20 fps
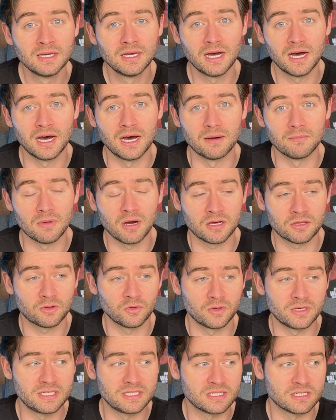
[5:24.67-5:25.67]
I
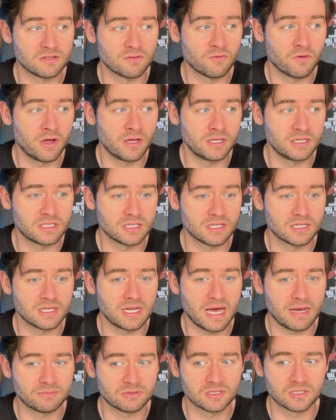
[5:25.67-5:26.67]
thought he did an
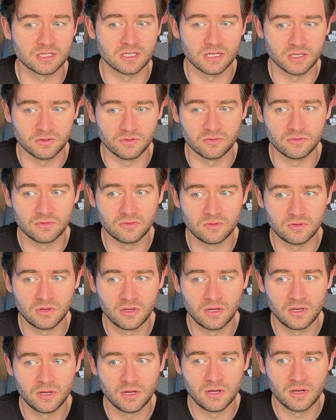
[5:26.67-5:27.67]
absolute
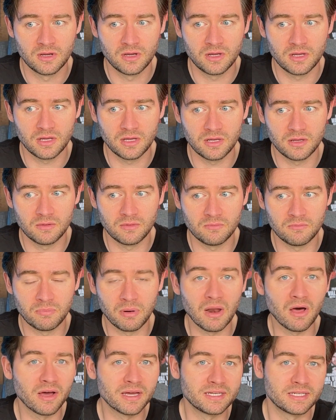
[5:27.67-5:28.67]

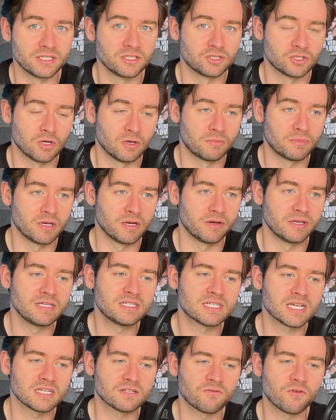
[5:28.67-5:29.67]
blinding job. You know, he
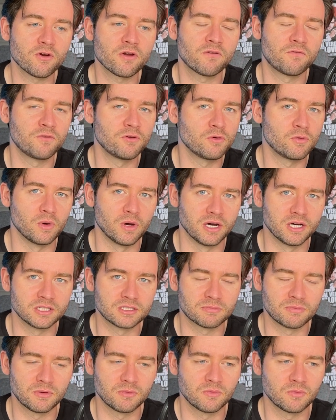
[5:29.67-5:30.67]
says very few
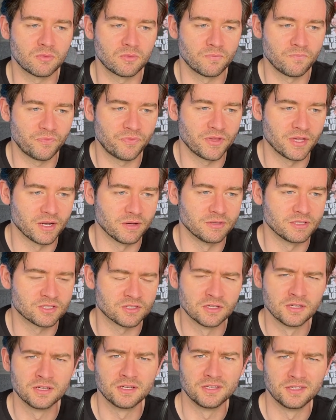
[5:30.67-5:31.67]
words, but you know,
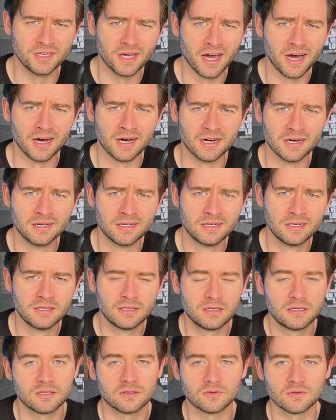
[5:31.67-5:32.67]
it's yeah
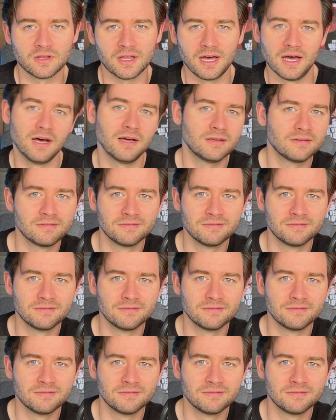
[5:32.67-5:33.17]
and all that.